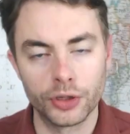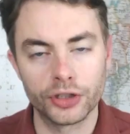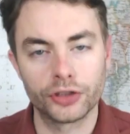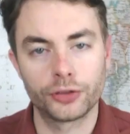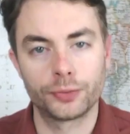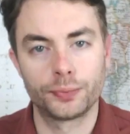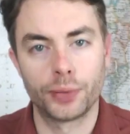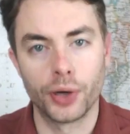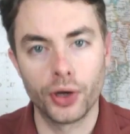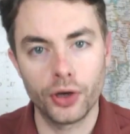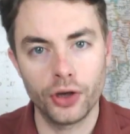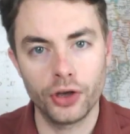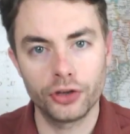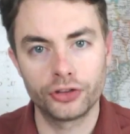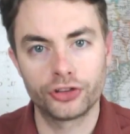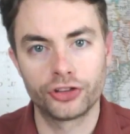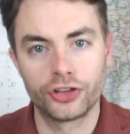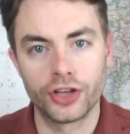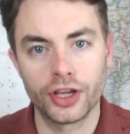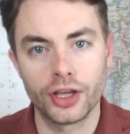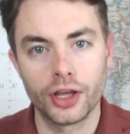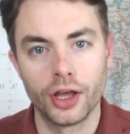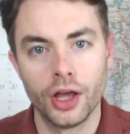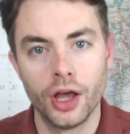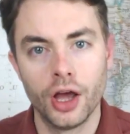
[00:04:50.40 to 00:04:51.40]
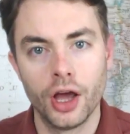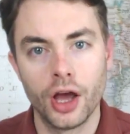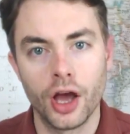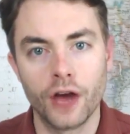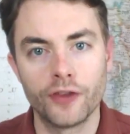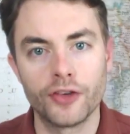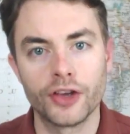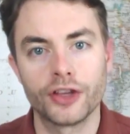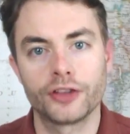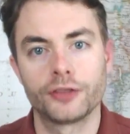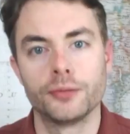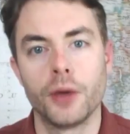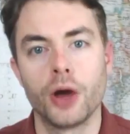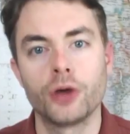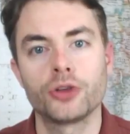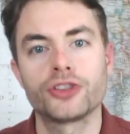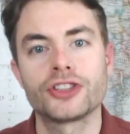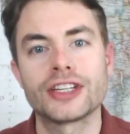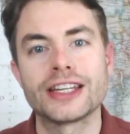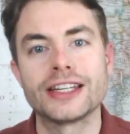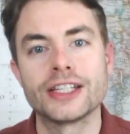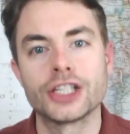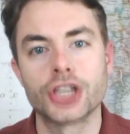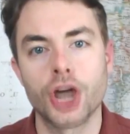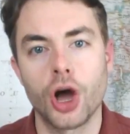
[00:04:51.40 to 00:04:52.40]
which purged it of its
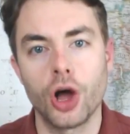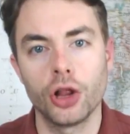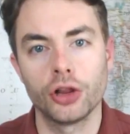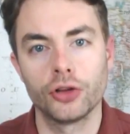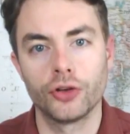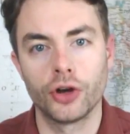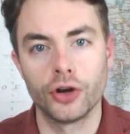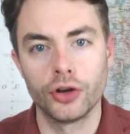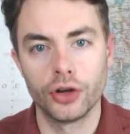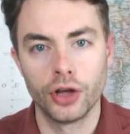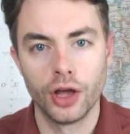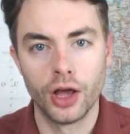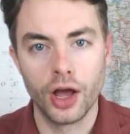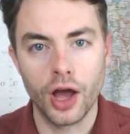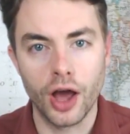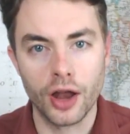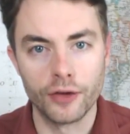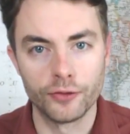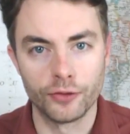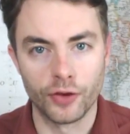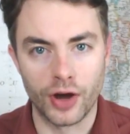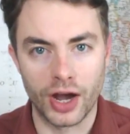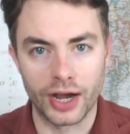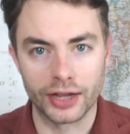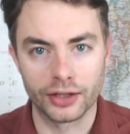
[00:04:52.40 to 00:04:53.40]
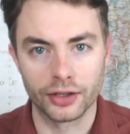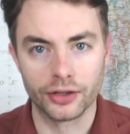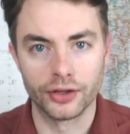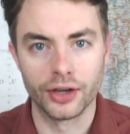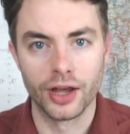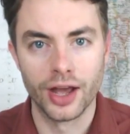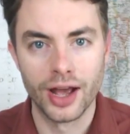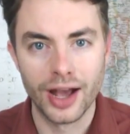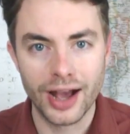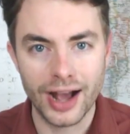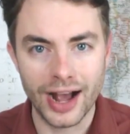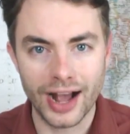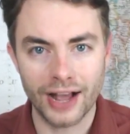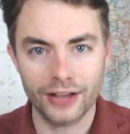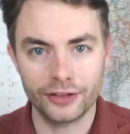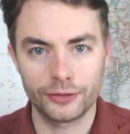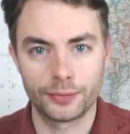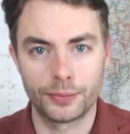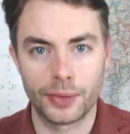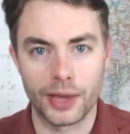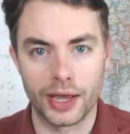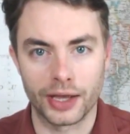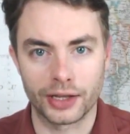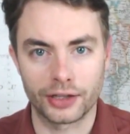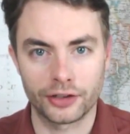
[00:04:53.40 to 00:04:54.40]
most intolerant and violent
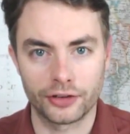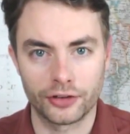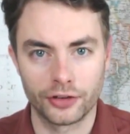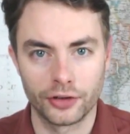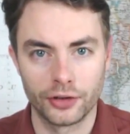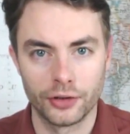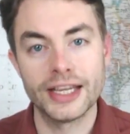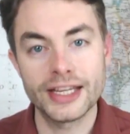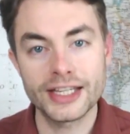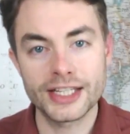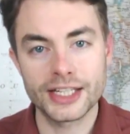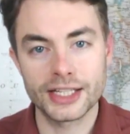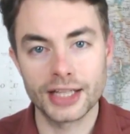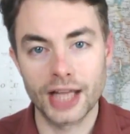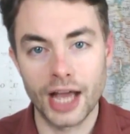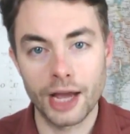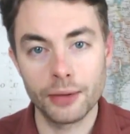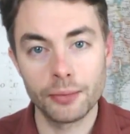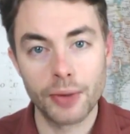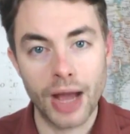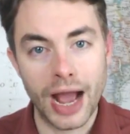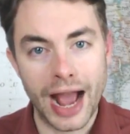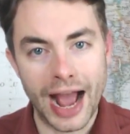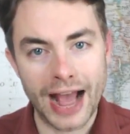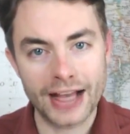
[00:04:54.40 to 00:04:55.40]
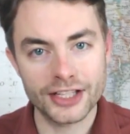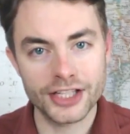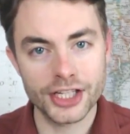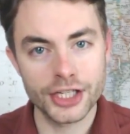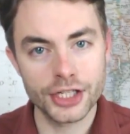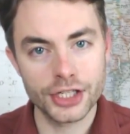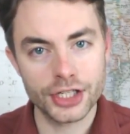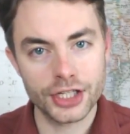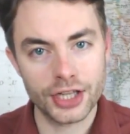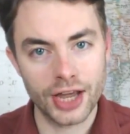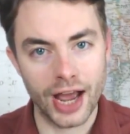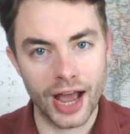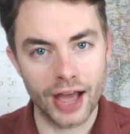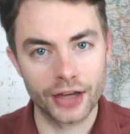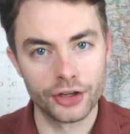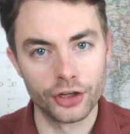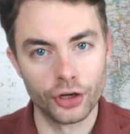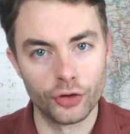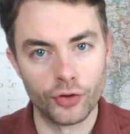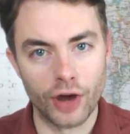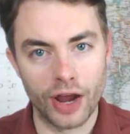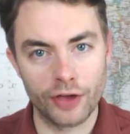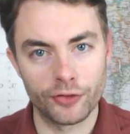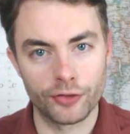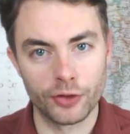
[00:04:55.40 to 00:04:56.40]
aspects. Islam hasn't had
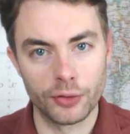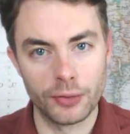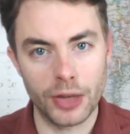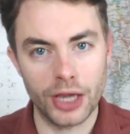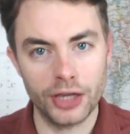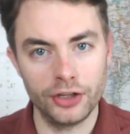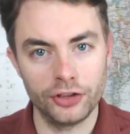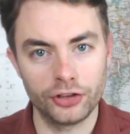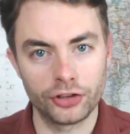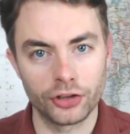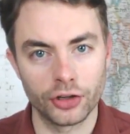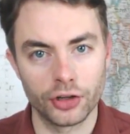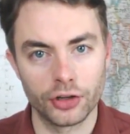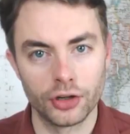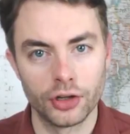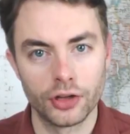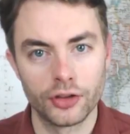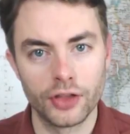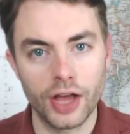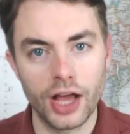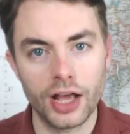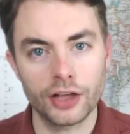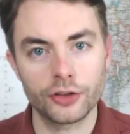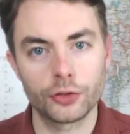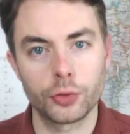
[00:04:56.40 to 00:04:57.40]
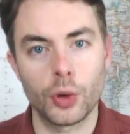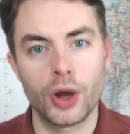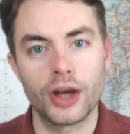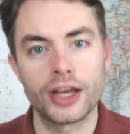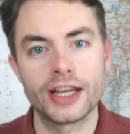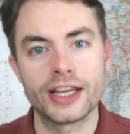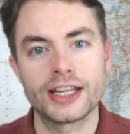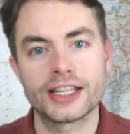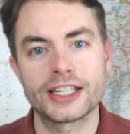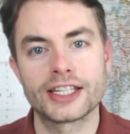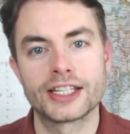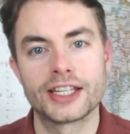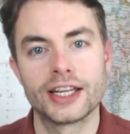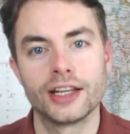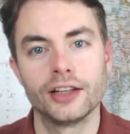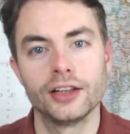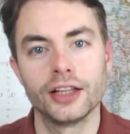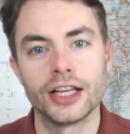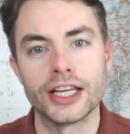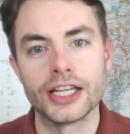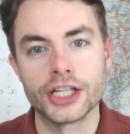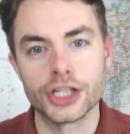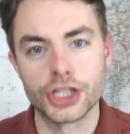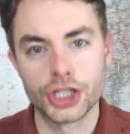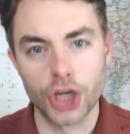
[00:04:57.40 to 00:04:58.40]
a reformation. That's why it's
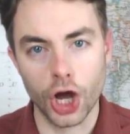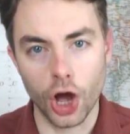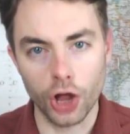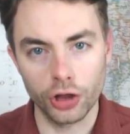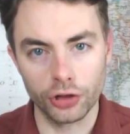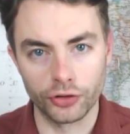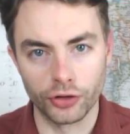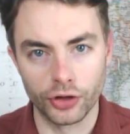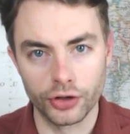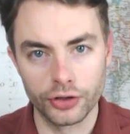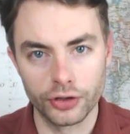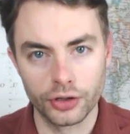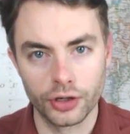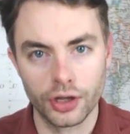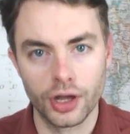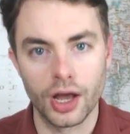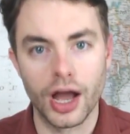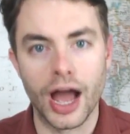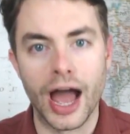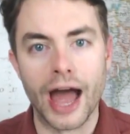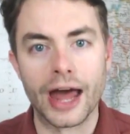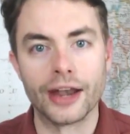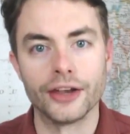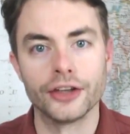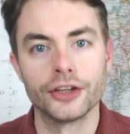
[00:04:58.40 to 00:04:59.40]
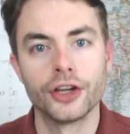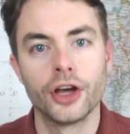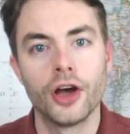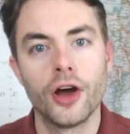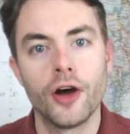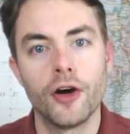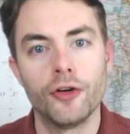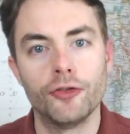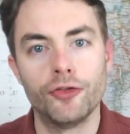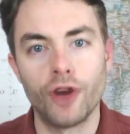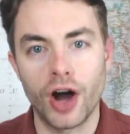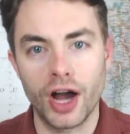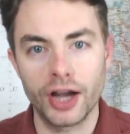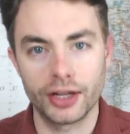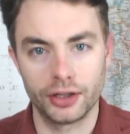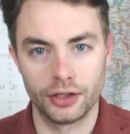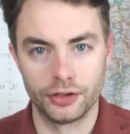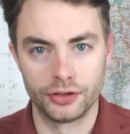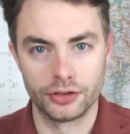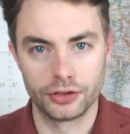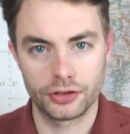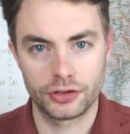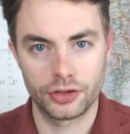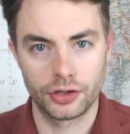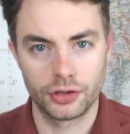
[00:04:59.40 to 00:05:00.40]
still intolerant and
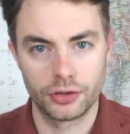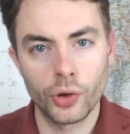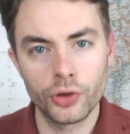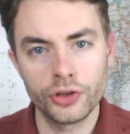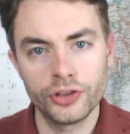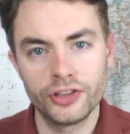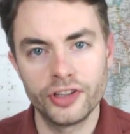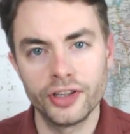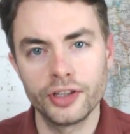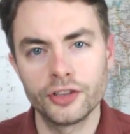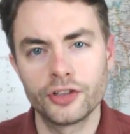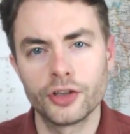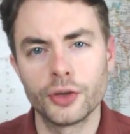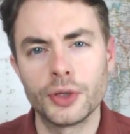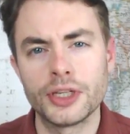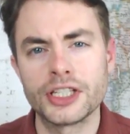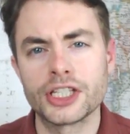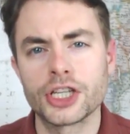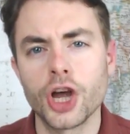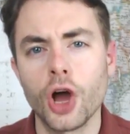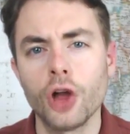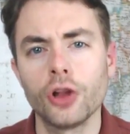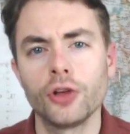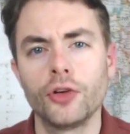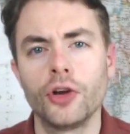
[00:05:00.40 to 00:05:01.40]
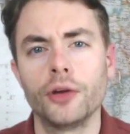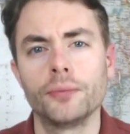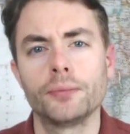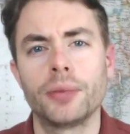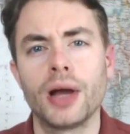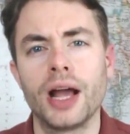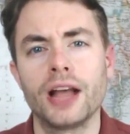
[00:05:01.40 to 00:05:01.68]
violent, pointing to intolerant